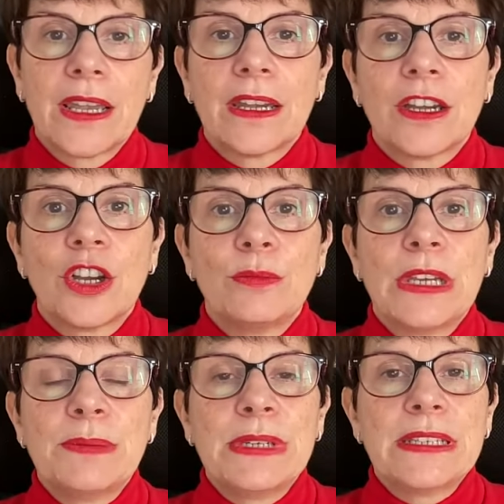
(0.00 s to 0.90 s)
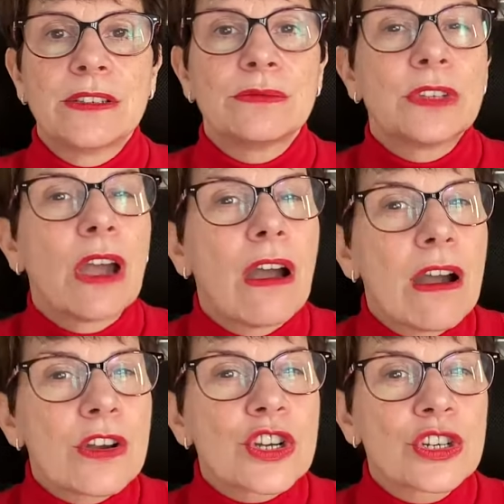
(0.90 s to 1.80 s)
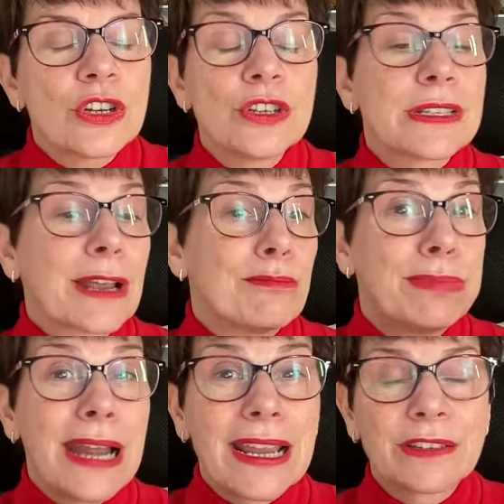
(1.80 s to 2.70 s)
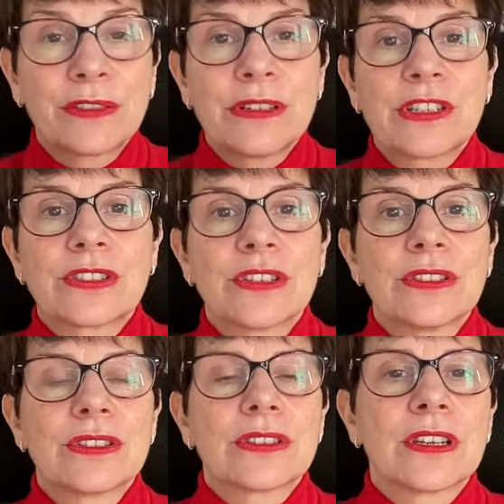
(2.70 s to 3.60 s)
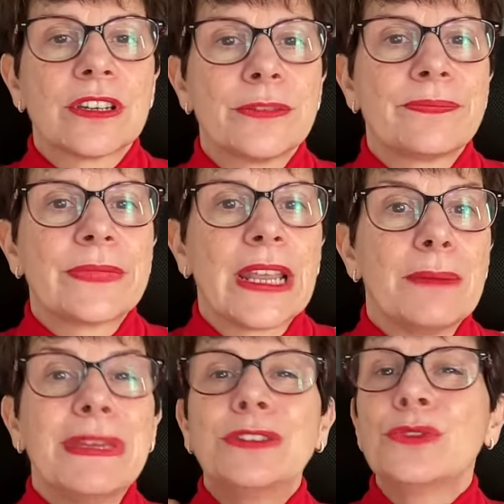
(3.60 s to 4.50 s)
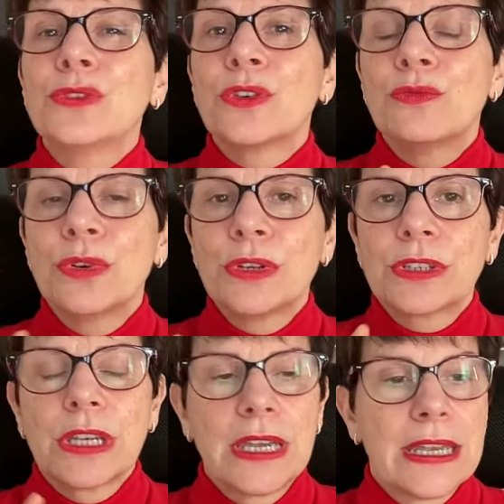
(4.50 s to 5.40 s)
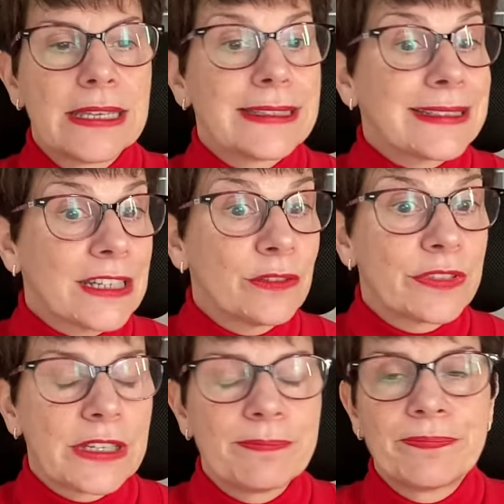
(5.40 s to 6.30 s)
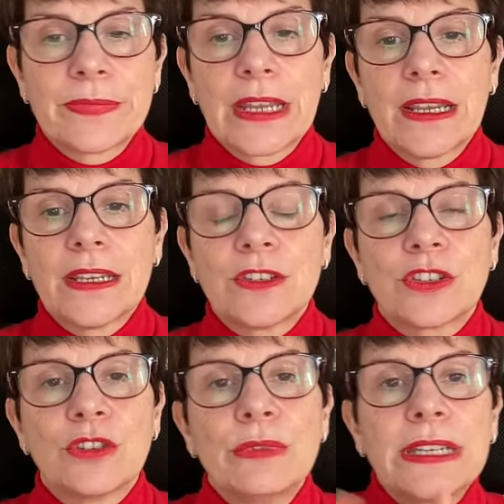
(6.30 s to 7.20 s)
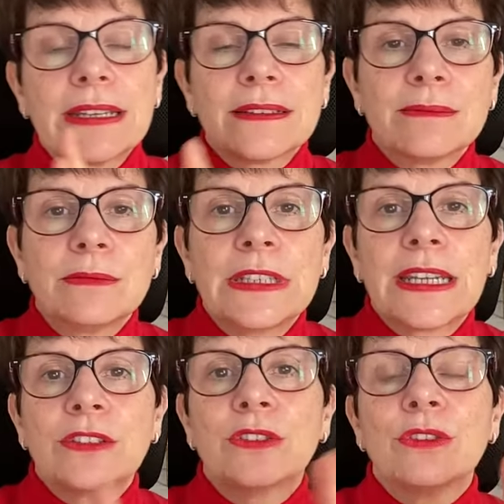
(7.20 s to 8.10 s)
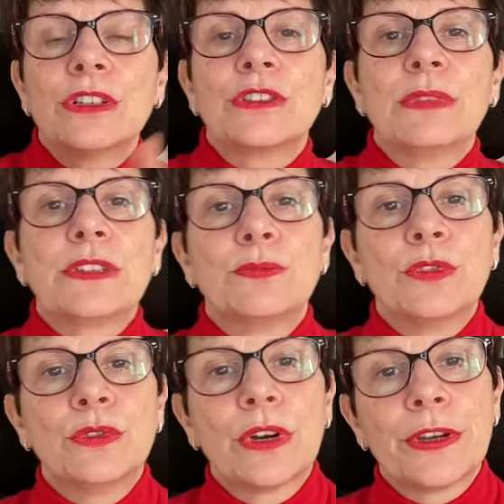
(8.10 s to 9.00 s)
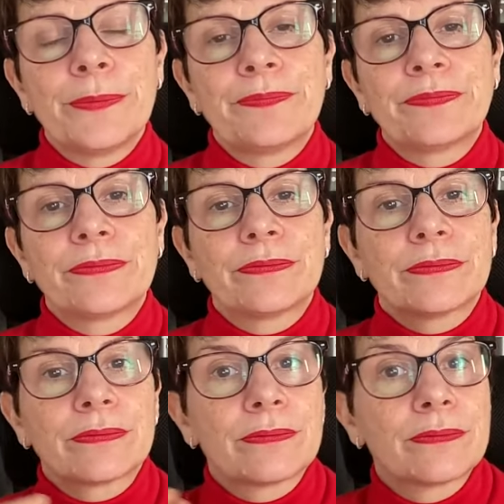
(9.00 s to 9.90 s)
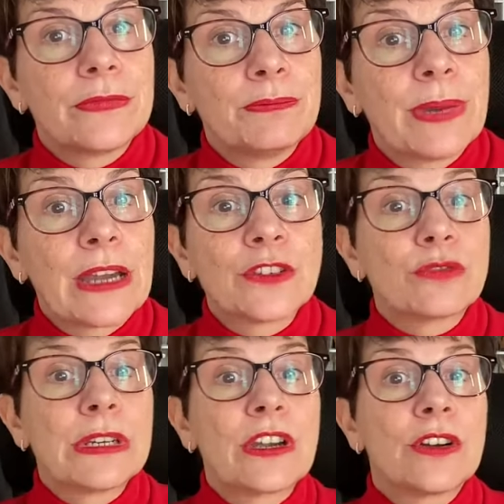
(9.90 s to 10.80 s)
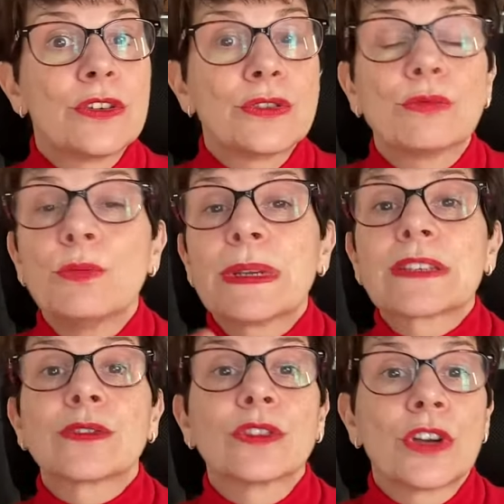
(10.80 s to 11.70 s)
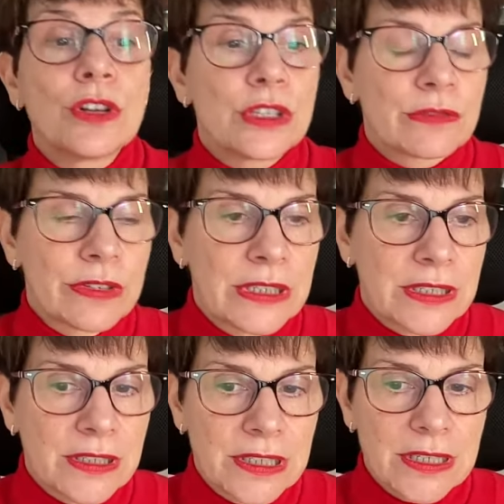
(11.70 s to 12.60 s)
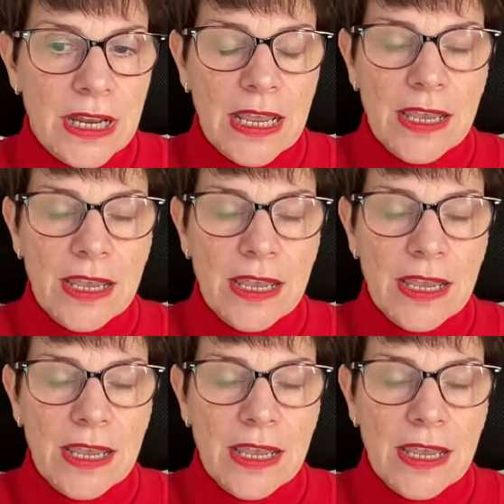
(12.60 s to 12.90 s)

Uh, maybe the, the harsh colors like black, for instance, um, may no longer work, that kind of thing. So we can we can go a little bit more um, powdery colors or more pastel colors, for instance,